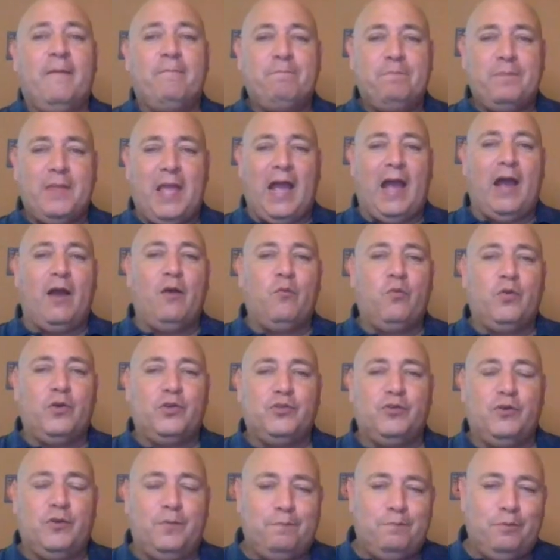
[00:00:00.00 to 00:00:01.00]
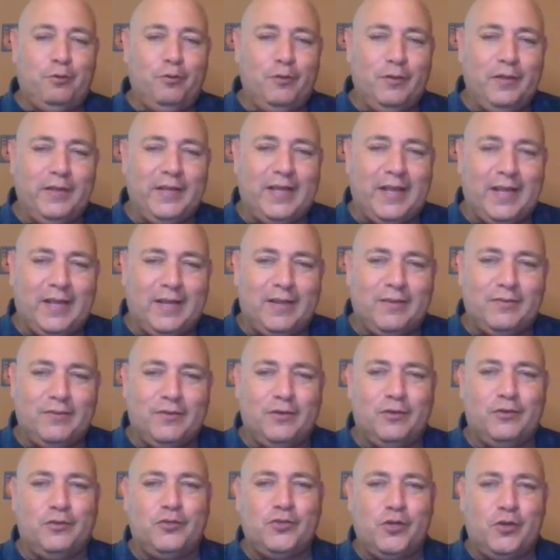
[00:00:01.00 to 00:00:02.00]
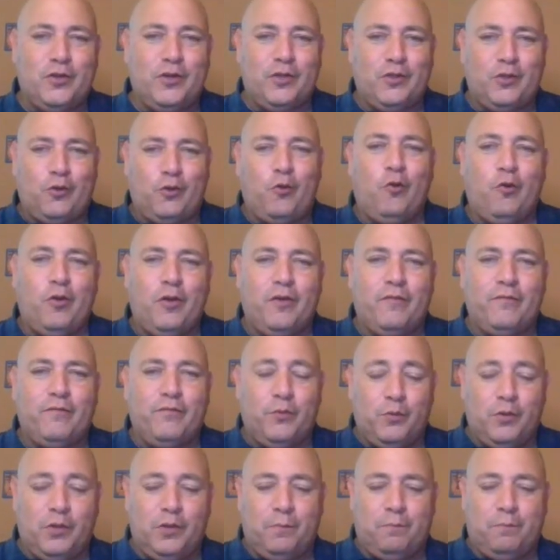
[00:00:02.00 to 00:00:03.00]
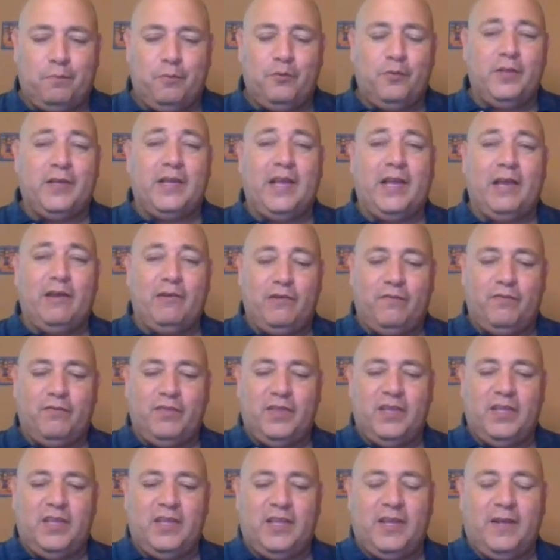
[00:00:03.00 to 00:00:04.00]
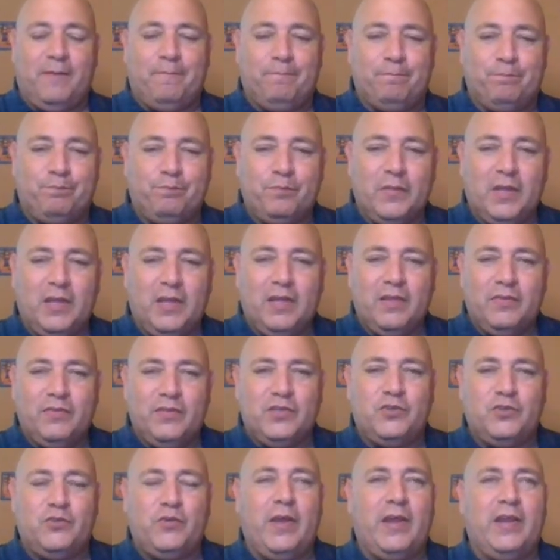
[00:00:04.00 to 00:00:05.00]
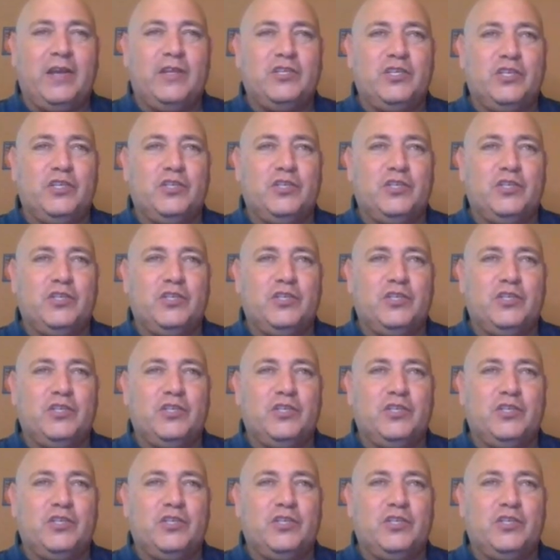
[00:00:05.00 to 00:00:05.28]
how we're sort of turning the corner, if you will, or pulling out of the strategy.